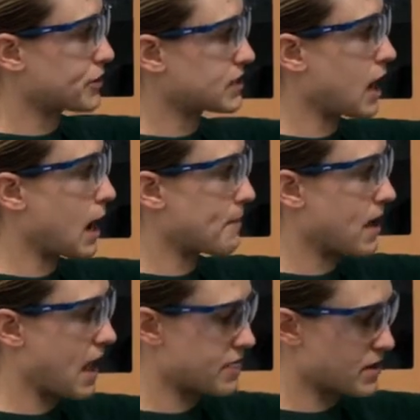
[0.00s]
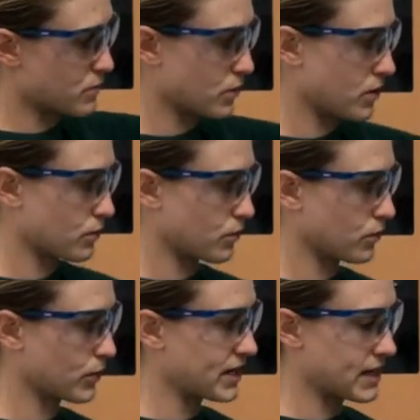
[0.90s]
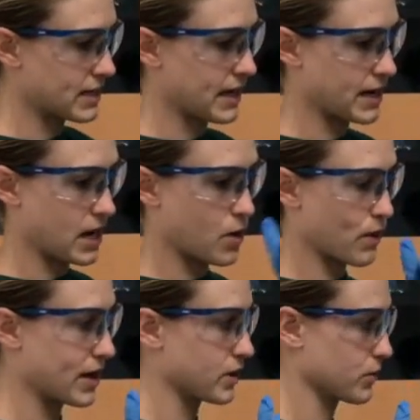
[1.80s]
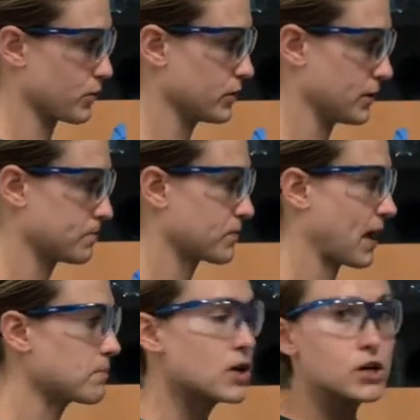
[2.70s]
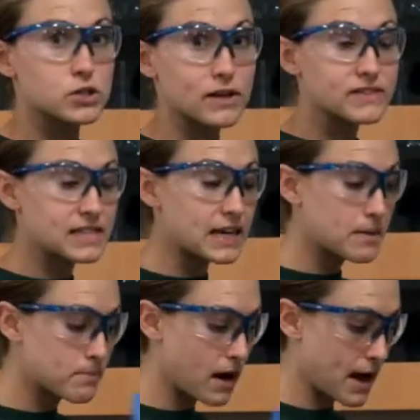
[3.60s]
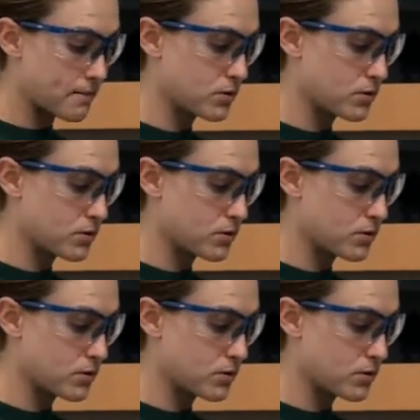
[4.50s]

the top and then reading it like a regular ruler. Okay, so I've set up my